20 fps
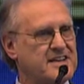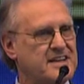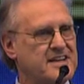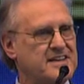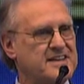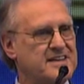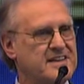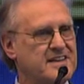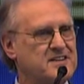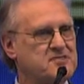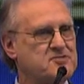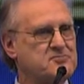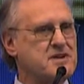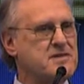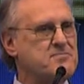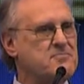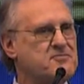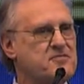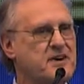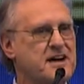that the
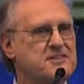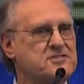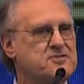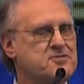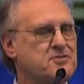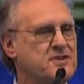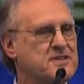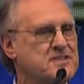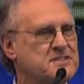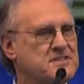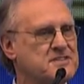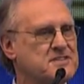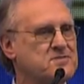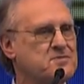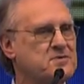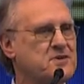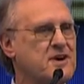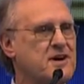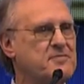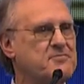Dream Fund choices
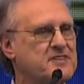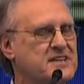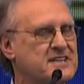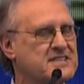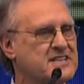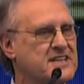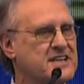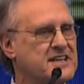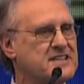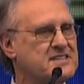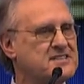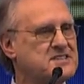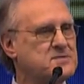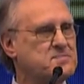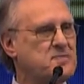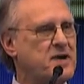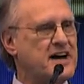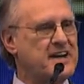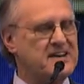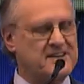were obviously
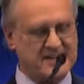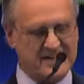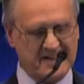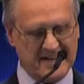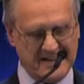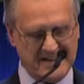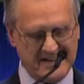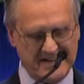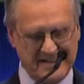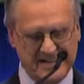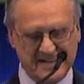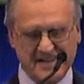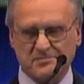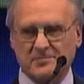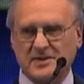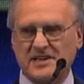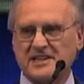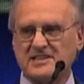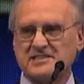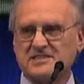inspired,
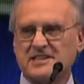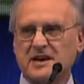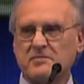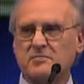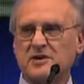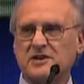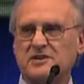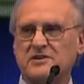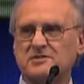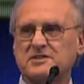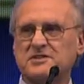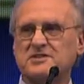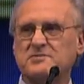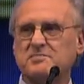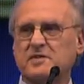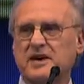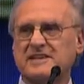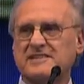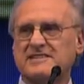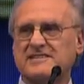but as someone who has
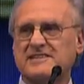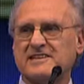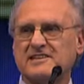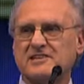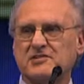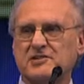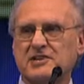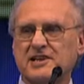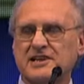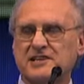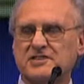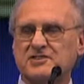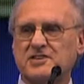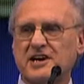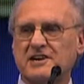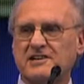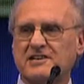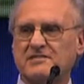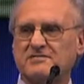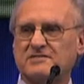spent a goodly
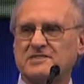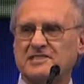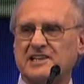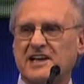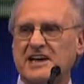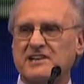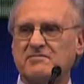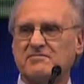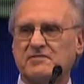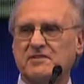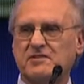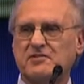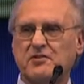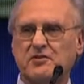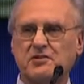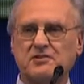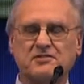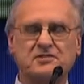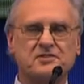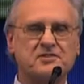chunk of his life in
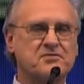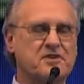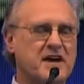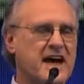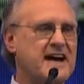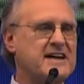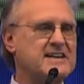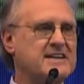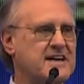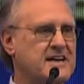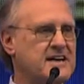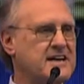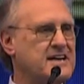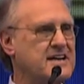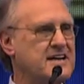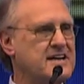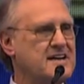northern Uganda,